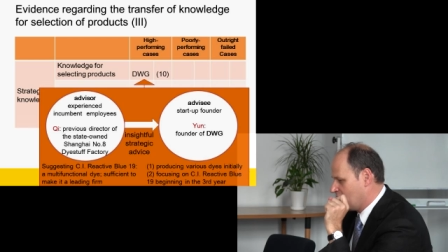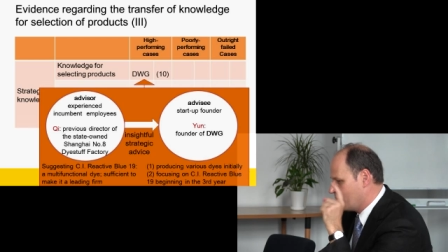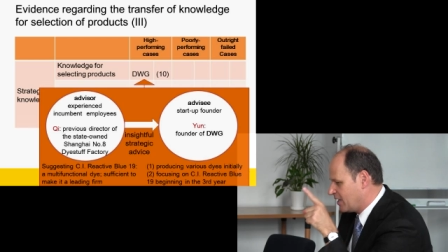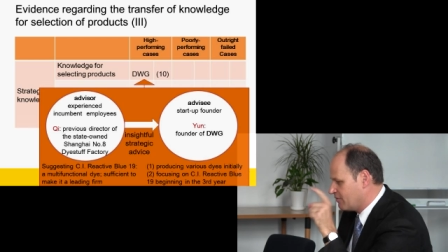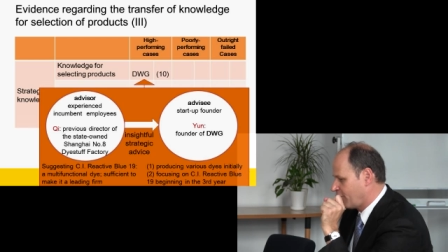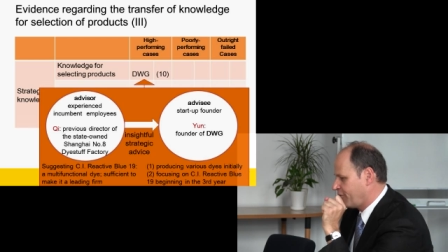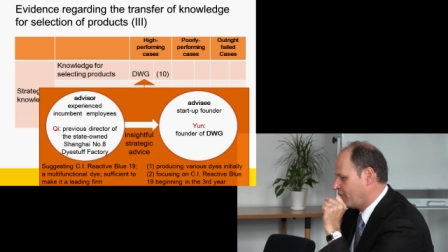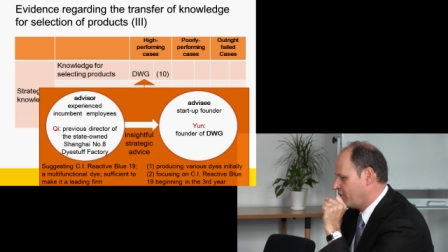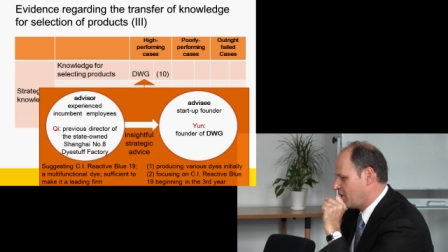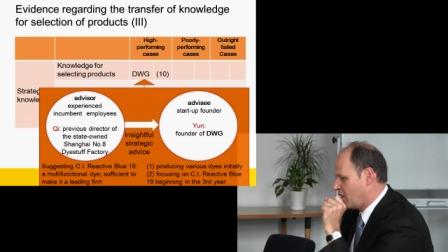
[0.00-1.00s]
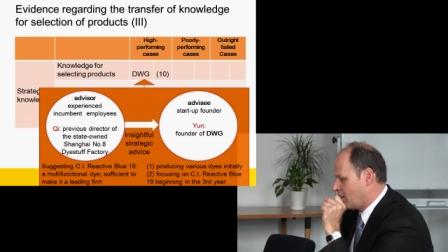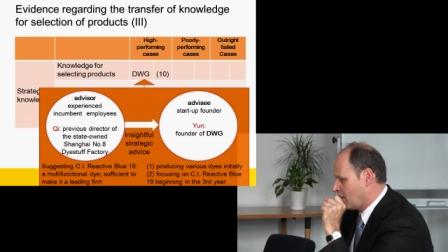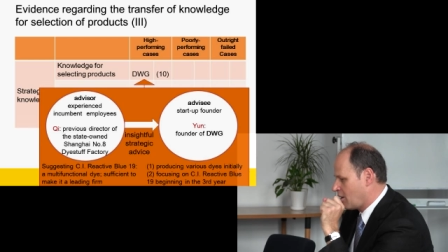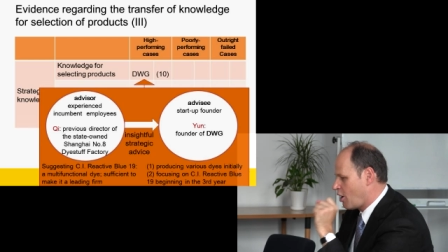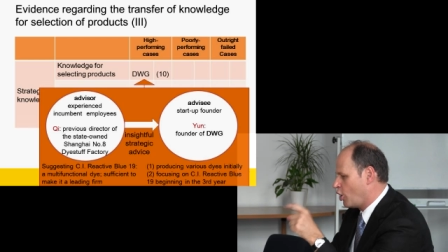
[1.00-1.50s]
in the beginning of the 3rd
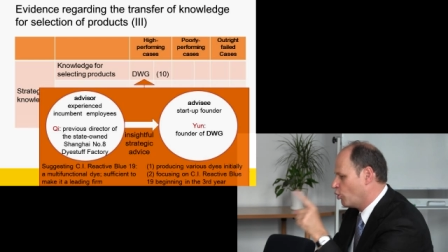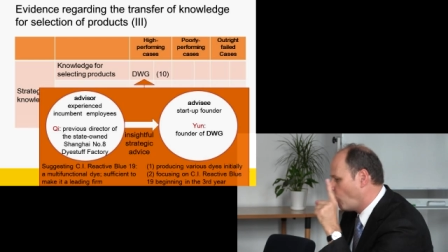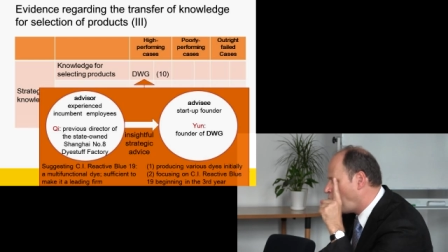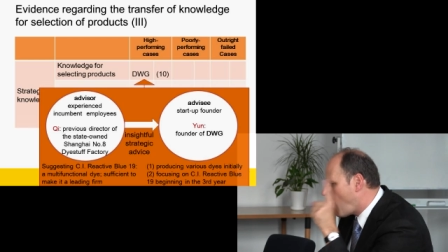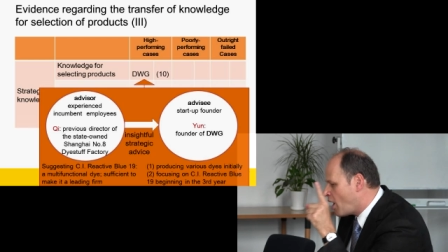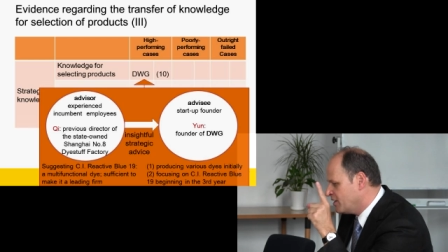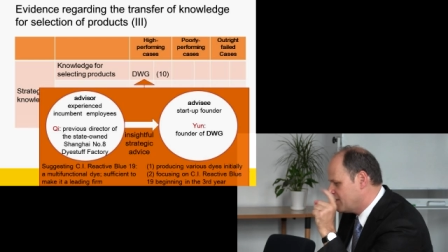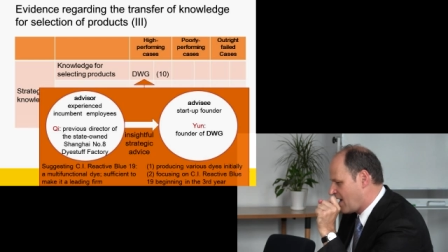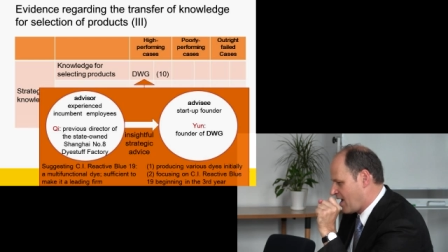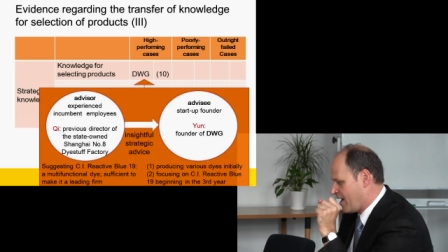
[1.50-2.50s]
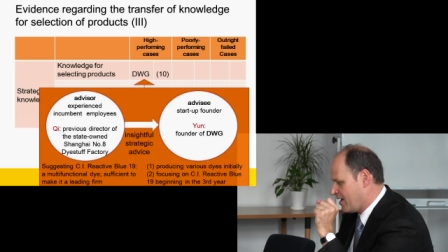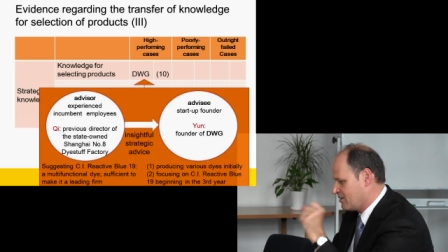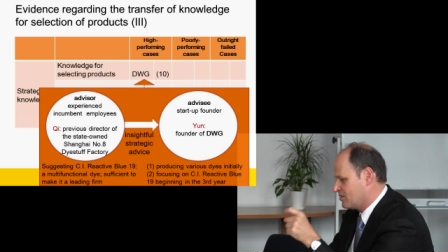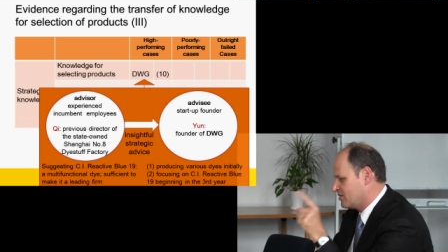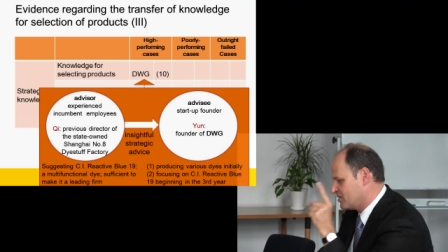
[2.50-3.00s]
year, on one
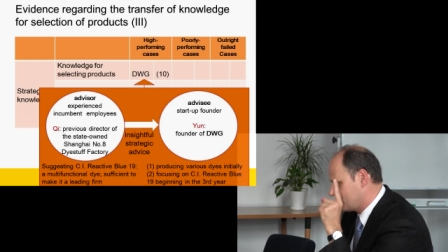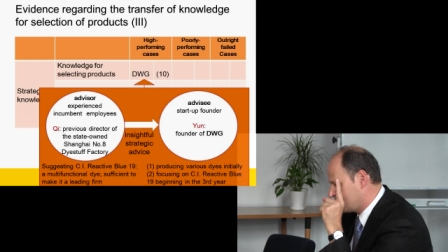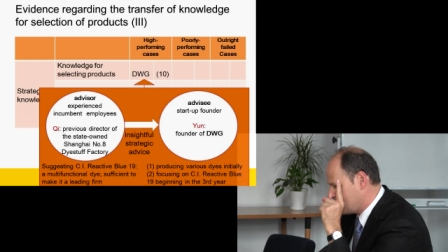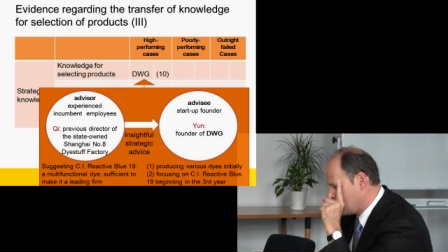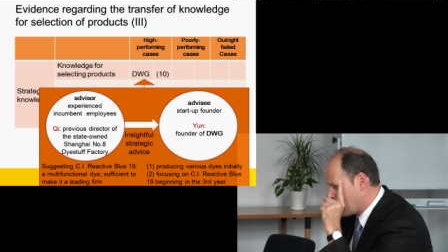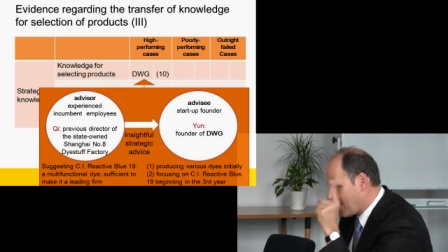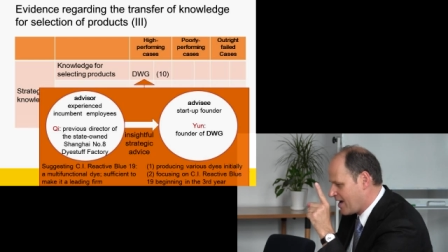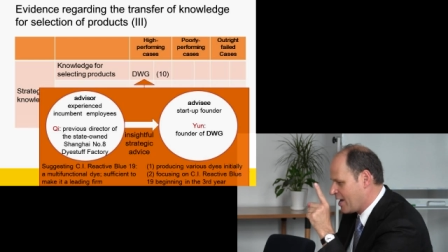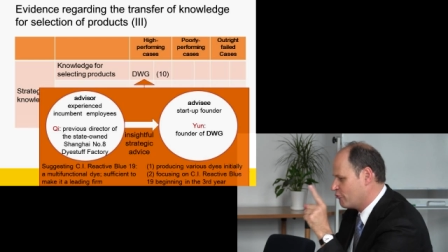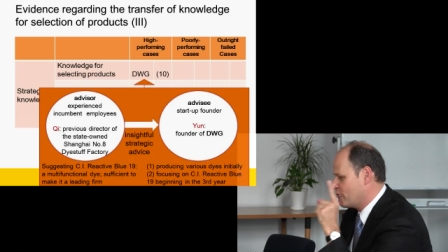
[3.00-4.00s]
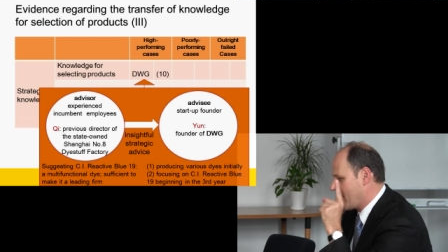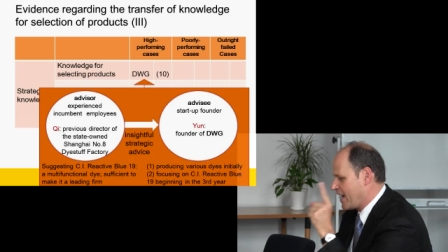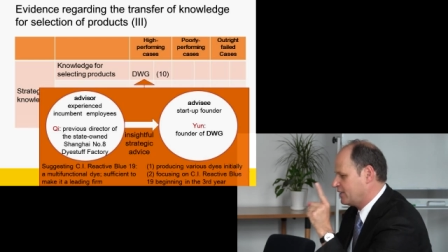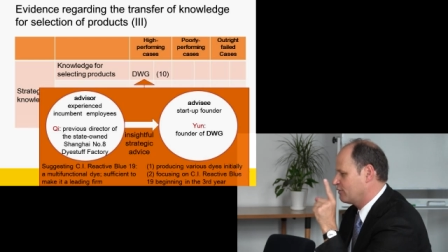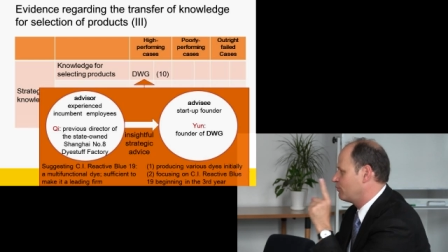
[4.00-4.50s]
dye, CI
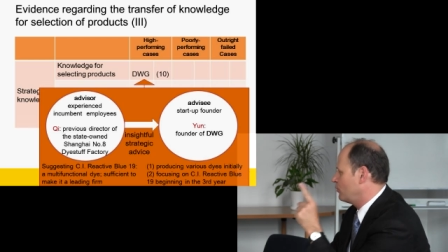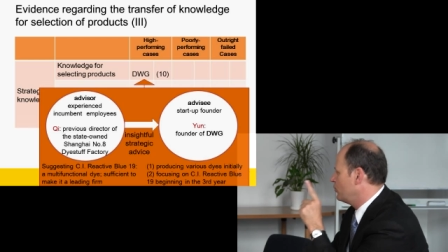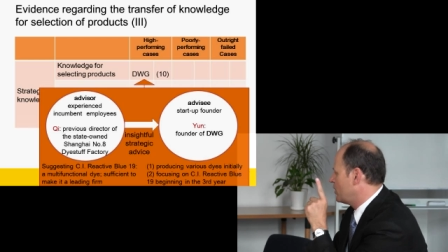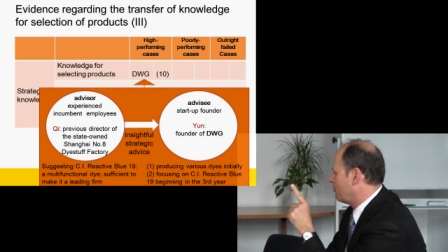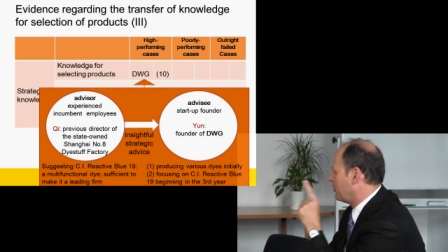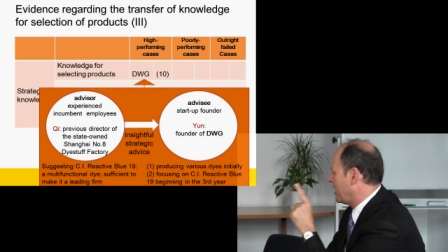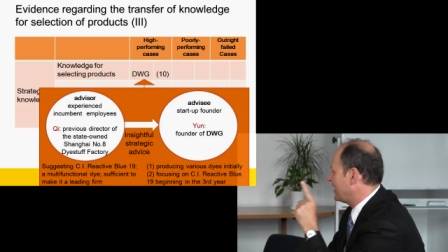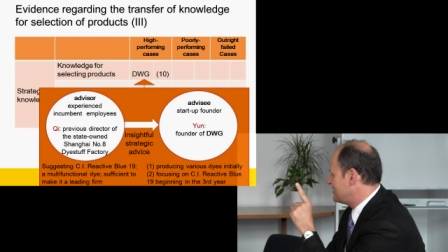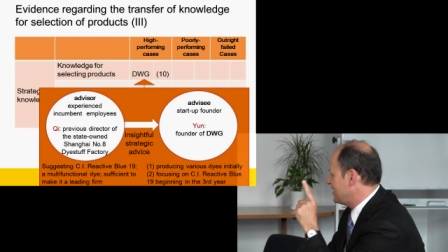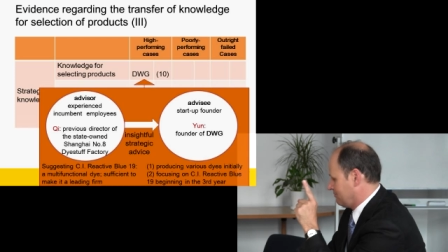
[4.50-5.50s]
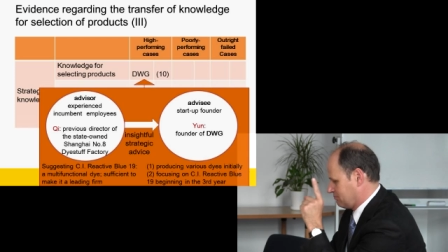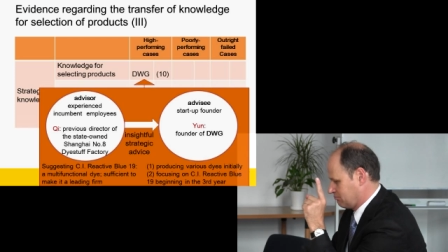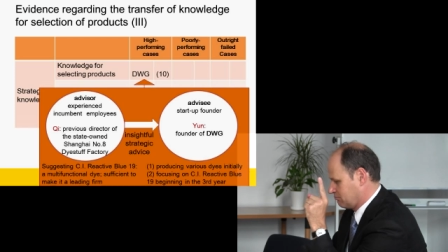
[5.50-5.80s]
Reactive Blue number 19.